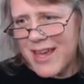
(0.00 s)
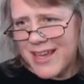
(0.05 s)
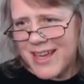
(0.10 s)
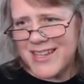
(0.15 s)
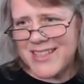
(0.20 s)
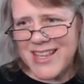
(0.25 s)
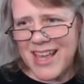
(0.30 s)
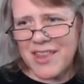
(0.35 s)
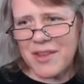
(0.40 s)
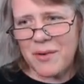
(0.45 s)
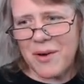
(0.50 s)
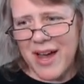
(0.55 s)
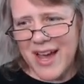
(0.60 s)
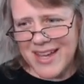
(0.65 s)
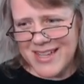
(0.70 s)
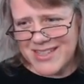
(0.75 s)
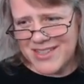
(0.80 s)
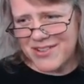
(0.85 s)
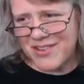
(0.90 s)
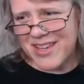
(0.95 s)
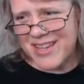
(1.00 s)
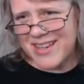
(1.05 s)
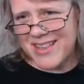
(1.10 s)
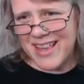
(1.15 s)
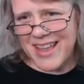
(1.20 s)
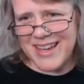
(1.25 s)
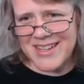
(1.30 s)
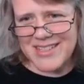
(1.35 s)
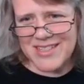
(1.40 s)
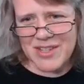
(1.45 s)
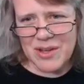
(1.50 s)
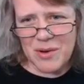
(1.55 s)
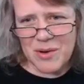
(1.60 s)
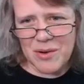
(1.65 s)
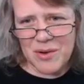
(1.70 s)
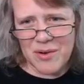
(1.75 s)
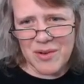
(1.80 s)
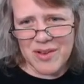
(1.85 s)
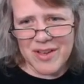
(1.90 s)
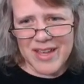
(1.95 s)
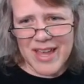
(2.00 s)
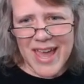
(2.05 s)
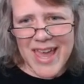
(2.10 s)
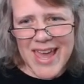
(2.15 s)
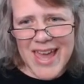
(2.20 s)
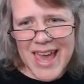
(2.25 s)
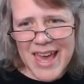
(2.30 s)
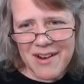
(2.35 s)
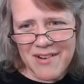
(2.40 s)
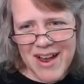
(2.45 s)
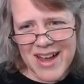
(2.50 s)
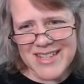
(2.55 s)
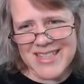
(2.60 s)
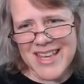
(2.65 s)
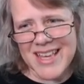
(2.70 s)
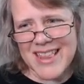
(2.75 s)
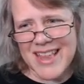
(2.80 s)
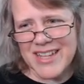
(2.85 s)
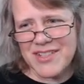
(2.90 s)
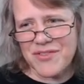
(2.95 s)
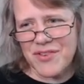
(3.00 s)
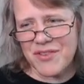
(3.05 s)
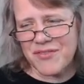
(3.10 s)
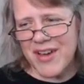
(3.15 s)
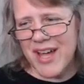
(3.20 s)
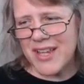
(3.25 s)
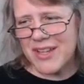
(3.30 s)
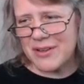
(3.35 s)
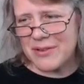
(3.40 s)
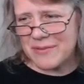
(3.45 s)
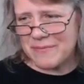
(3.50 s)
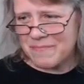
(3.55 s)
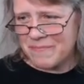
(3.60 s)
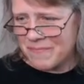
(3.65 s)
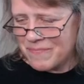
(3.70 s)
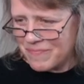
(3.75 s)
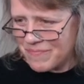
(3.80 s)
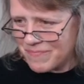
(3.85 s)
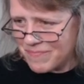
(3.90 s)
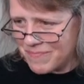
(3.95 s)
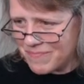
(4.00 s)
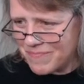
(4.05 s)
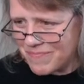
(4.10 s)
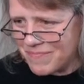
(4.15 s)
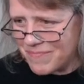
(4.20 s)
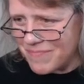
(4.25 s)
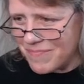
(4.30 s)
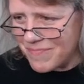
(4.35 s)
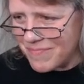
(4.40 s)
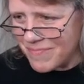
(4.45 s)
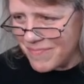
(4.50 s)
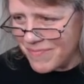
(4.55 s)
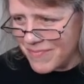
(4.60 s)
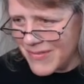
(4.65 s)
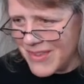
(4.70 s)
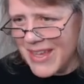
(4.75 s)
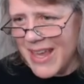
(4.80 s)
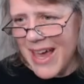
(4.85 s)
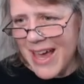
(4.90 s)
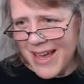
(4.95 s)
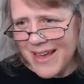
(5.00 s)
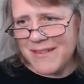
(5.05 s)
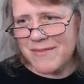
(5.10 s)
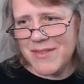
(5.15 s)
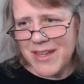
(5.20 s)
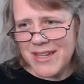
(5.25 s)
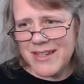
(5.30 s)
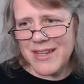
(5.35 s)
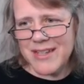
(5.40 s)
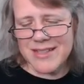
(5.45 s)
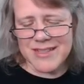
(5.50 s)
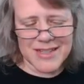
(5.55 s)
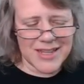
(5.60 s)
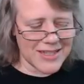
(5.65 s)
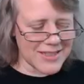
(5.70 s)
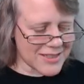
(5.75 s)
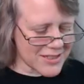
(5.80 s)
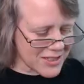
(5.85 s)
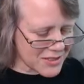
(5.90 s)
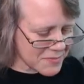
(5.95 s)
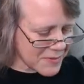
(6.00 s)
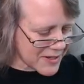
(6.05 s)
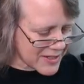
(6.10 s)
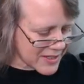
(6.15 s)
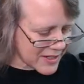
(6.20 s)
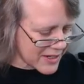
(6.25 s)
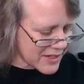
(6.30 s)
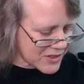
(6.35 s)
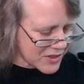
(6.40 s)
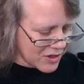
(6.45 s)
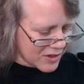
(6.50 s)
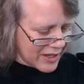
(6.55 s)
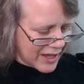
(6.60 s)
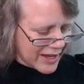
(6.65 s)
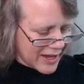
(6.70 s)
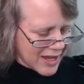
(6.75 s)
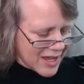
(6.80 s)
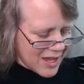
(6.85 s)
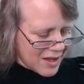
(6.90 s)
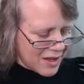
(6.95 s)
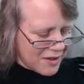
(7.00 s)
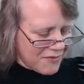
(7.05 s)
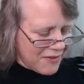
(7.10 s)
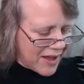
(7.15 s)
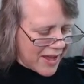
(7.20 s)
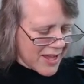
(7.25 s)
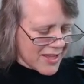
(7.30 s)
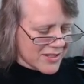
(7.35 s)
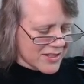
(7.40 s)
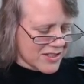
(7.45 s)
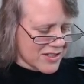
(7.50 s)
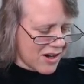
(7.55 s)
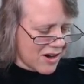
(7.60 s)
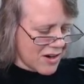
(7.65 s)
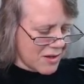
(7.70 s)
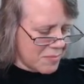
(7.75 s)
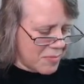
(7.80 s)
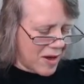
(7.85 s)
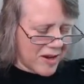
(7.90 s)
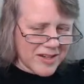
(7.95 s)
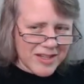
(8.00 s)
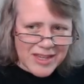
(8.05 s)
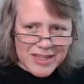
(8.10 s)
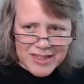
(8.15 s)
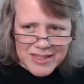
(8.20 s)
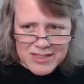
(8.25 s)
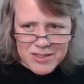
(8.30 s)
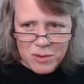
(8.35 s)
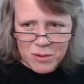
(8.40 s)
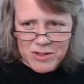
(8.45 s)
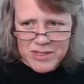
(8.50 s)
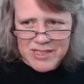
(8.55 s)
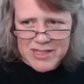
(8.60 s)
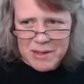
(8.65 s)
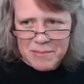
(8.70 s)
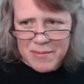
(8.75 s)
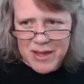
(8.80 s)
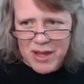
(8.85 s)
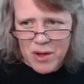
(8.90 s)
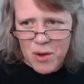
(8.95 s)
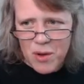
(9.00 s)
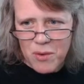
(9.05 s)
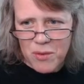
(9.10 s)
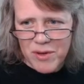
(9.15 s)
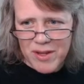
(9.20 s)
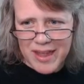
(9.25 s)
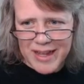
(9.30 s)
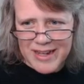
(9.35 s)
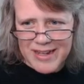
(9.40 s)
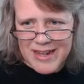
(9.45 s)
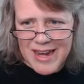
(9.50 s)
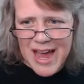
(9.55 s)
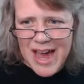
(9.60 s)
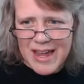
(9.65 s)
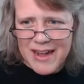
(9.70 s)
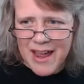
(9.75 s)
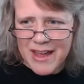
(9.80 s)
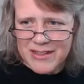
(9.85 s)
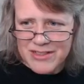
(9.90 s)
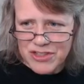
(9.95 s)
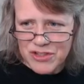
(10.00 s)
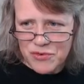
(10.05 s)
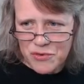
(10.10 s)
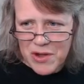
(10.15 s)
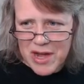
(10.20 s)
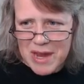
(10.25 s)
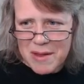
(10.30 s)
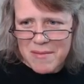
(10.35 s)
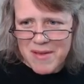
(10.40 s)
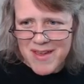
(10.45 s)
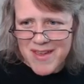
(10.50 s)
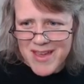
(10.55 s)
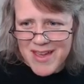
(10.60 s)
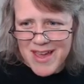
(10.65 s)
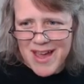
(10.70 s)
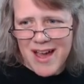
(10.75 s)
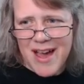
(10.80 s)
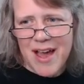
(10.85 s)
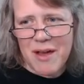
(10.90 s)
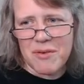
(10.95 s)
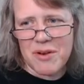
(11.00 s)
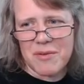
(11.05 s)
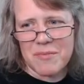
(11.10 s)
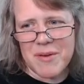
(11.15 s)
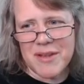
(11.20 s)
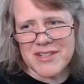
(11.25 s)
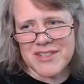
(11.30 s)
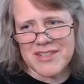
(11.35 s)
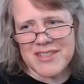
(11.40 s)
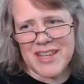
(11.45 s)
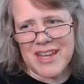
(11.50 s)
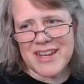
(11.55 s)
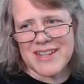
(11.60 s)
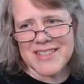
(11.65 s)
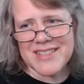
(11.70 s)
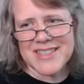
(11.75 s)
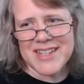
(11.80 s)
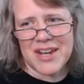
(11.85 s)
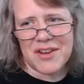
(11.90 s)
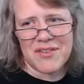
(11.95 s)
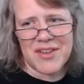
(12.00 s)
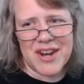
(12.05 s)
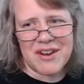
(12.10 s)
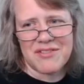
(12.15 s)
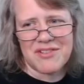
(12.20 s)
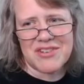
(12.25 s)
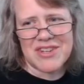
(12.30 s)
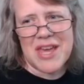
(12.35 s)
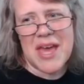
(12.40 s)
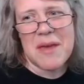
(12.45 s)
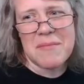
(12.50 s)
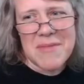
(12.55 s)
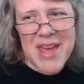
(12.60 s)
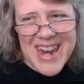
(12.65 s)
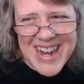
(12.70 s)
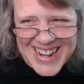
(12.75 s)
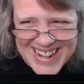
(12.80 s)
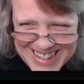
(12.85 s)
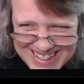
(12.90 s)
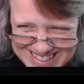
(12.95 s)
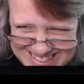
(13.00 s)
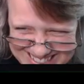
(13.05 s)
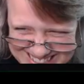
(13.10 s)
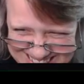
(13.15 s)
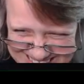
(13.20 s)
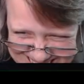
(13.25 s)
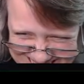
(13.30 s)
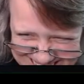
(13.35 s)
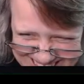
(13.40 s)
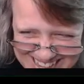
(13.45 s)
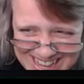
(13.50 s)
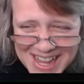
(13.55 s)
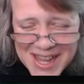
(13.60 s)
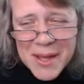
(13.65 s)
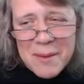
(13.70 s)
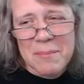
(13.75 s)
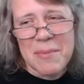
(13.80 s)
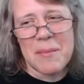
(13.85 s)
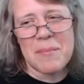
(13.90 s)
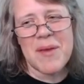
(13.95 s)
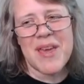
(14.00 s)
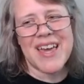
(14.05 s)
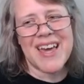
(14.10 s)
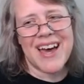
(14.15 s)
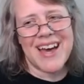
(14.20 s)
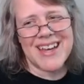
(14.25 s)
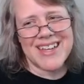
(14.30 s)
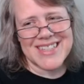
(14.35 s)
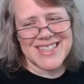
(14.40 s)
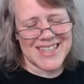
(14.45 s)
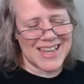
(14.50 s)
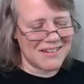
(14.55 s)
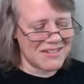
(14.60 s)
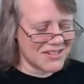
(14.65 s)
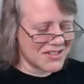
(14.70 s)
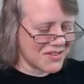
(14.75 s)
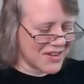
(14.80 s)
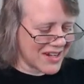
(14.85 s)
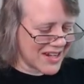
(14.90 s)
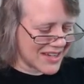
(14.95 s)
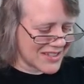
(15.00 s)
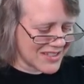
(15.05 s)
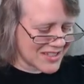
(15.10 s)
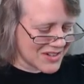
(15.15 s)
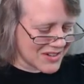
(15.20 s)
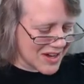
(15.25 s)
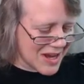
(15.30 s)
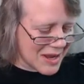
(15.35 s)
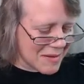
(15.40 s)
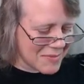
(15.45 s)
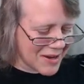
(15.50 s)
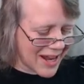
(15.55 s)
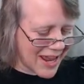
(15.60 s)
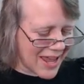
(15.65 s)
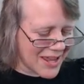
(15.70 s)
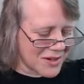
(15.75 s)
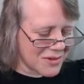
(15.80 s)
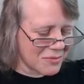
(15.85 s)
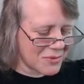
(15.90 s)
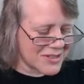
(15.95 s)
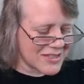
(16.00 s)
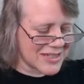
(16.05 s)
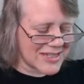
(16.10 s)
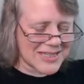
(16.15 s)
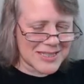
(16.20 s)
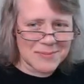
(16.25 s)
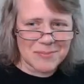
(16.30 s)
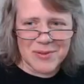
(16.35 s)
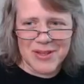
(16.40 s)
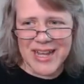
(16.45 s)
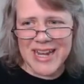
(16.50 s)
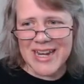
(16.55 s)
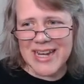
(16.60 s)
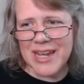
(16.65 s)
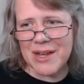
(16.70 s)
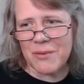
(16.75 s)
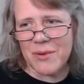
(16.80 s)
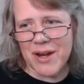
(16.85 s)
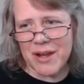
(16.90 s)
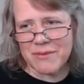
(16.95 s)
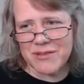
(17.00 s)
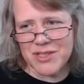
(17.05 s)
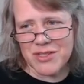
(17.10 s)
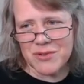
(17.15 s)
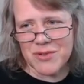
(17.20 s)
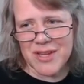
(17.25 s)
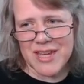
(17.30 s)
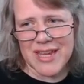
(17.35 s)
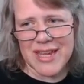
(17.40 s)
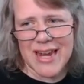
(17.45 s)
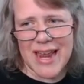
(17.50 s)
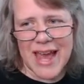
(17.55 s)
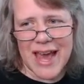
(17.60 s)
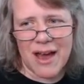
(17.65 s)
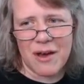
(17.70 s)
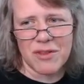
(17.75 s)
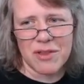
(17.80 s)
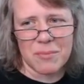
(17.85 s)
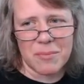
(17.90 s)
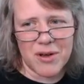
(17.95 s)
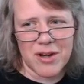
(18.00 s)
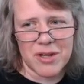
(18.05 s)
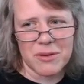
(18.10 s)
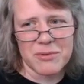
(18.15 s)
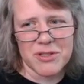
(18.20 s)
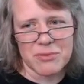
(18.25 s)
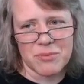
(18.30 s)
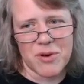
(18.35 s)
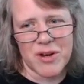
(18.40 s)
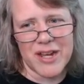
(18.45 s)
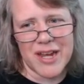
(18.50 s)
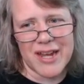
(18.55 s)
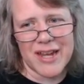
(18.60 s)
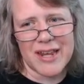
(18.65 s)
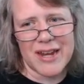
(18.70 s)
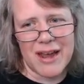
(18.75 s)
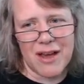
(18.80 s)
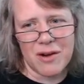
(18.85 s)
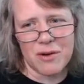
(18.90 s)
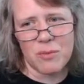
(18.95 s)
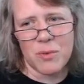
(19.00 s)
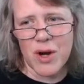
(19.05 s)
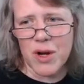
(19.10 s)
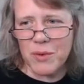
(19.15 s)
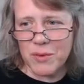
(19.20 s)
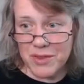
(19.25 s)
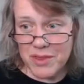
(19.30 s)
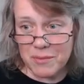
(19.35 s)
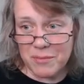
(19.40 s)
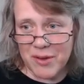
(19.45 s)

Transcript: because otherwise you get like so hey ataraxia thanks for the follow yeah it, it it just makes it easier like if i had started puttying this horse on my own like not on stream i would have been just like sick of it after 10 minutes but because i was doing it on stream and i had was explaining what i was doing and how the putty was working and how to work with the